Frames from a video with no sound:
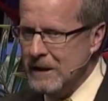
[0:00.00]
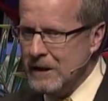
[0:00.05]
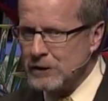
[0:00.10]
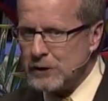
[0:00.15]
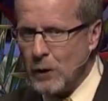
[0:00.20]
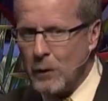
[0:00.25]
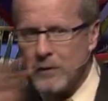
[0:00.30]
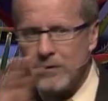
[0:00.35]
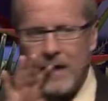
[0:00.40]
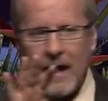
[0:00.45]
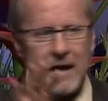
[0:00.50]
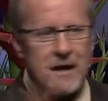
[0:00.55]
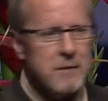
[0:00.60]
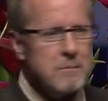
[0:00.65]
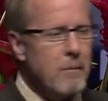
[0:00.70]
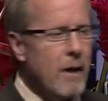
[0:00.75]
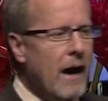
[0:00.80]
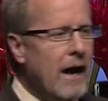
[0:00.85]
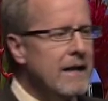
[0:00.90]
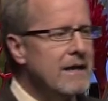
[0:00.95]
So, with that in
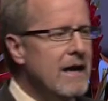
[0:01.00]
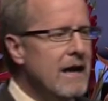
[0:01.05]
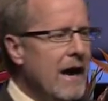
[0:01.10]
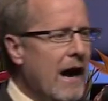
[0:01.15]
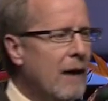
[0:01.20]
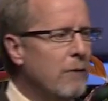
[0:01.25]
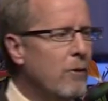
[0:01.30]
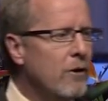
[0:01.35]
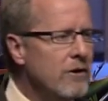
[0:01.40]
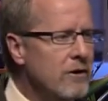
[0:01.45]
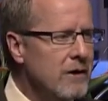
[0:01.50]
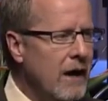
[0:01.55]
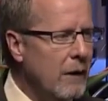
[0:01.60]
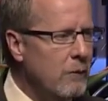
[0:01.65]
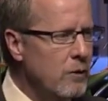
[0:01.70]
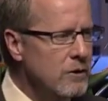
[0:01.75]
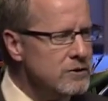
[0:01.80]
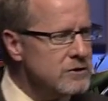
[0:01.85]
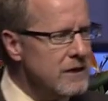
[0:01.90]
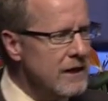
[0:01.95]
mind, I want, to, I
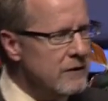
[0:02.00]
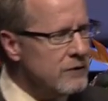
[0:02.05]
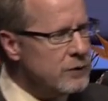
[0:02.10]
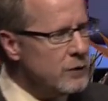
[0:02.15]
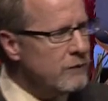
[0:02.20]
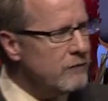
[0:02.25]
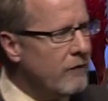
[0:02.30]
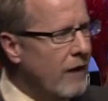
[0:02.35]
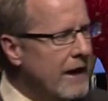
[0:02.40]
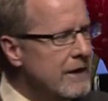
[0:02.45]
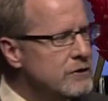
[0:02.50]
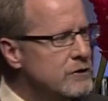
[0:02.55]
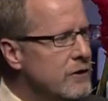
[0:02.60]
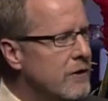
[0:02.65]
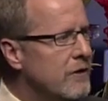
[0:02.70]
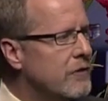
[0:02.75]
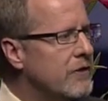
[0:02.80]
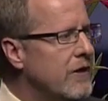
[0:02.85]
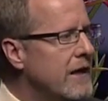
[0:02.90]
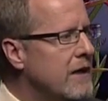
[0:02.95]
want to invite you
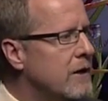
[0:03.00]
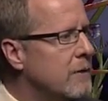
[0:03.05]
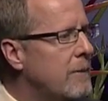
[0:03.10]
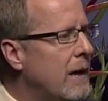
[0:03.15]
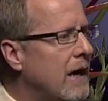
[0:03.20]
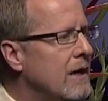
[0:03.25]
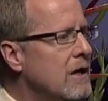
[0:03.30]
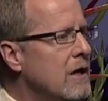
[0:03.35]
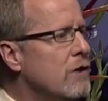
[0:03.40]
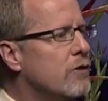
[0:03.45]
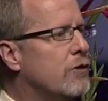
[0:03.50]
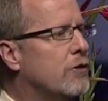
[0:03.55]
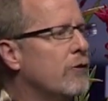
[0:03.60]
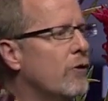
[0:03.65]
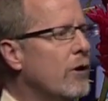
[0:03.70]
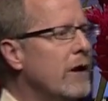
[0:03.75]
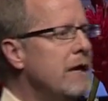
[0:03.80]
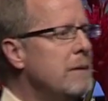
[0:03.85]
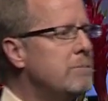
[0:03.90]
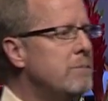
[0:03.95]
to think about
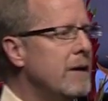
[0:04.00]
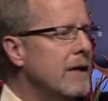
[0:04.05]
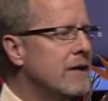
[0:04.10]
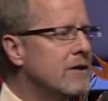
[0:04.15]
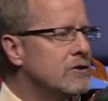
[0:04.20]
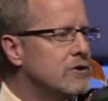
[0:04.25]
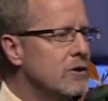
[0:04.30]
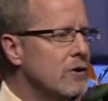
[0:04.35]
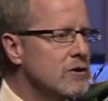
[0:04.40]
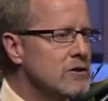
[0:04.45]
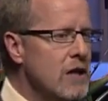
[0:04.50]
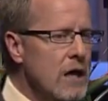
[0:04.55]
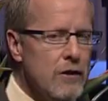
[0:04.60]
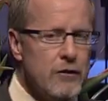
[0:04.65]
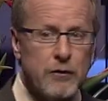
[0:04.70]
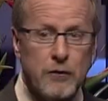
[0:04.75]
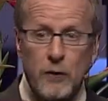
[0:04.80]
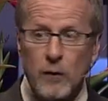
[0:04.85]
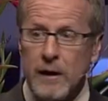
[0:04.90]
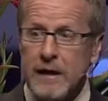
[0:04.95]
three pictures,
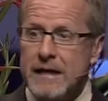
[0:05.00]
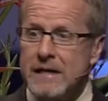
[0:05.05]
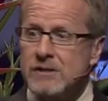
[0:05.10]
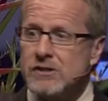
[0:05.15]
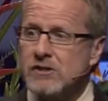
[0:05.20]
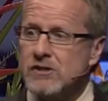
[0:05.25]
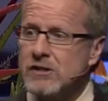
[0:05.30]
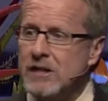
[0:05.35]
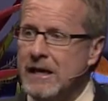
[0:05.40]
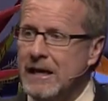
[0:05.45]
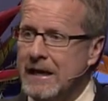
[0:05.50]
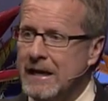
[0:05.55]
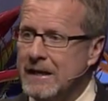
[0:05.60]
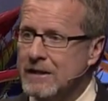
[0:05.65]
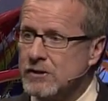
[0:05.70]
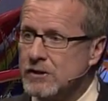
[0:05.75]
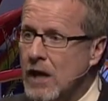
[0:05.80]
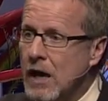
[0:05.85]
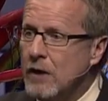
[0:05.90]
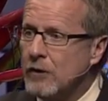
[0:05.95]
three
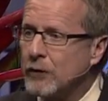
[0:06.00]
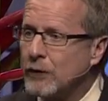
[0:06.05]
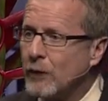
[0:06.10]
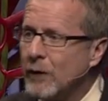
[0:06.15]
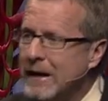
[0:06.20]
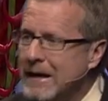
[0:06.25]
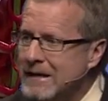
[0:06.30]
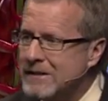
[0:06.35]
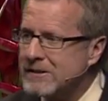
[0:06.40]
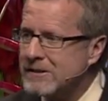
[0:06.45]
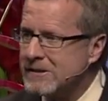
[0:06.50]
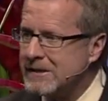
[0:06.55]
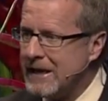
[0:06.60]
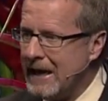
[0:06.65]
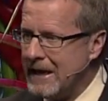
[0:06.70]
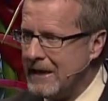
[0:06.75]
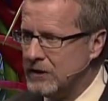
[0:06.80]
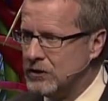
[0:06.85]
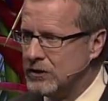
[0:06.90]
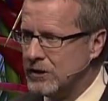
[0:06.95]
scenes, three
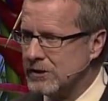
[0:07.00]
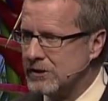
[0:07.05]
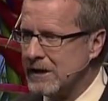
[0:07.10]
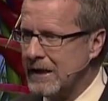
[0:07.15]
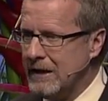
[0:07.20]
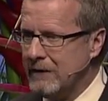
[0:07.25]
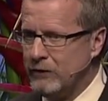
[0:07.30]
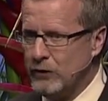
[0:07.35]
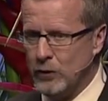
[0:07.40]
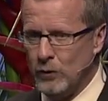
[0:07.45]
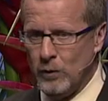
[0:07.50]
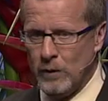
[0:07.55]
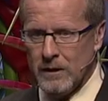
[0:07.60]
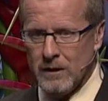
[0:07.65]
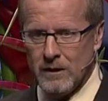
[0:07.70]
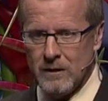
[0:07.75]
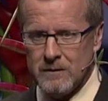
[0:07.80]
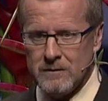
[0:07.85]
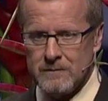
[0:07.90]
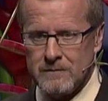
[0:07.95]
stages, if you
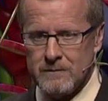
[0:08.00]
will.